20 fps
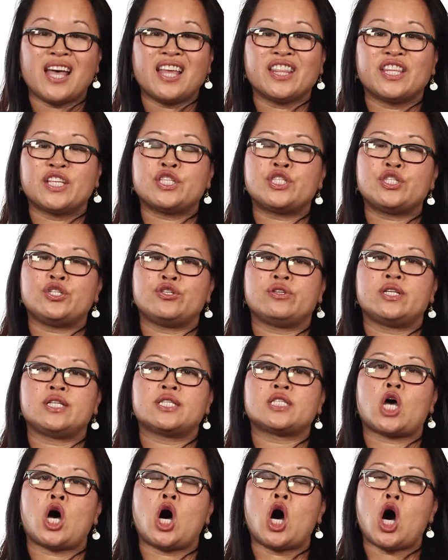The
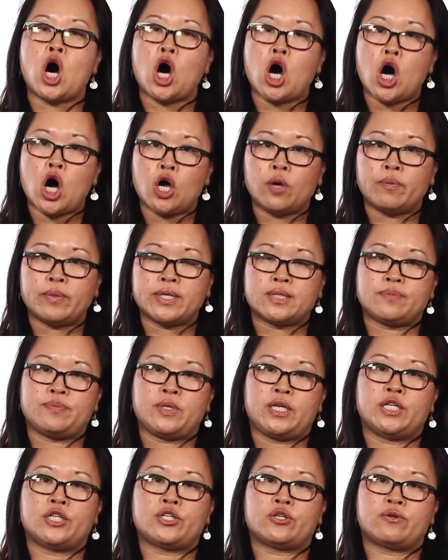students all must
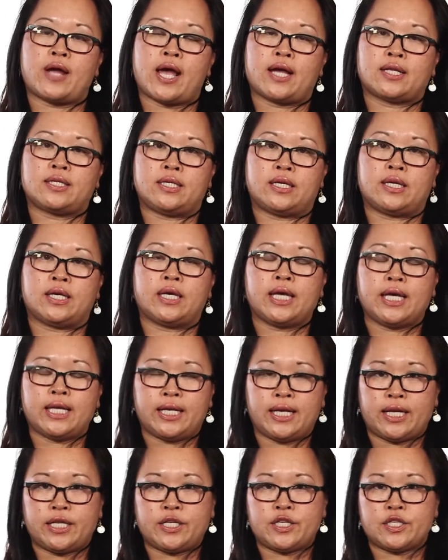be interacting. In
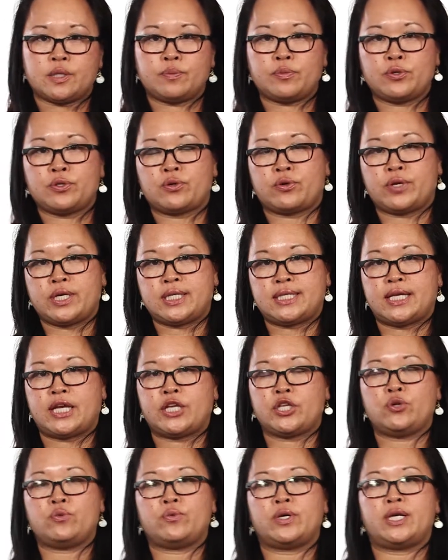an anticipatory
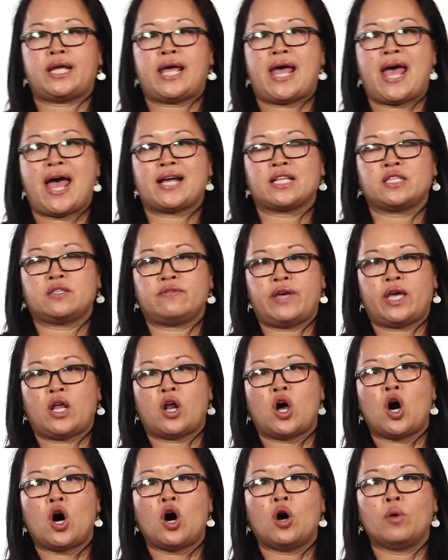set, you want to activate
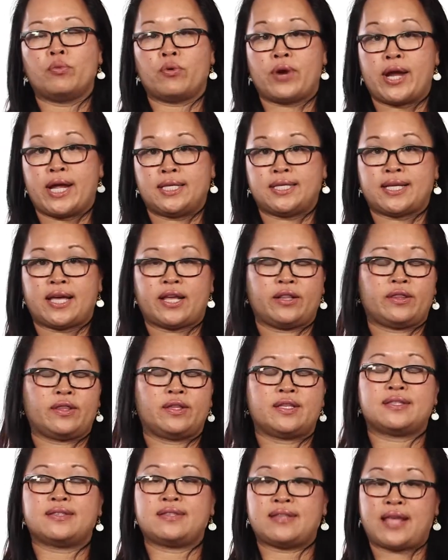all brains at
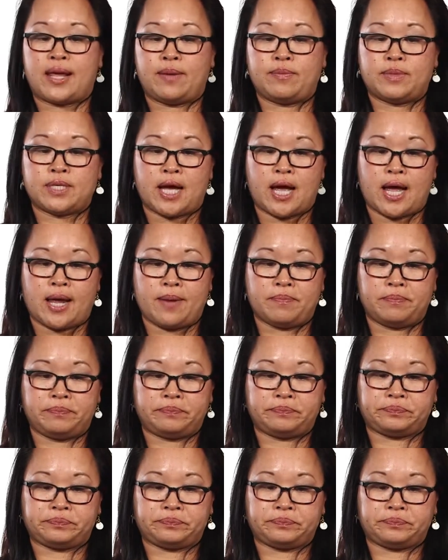the same time.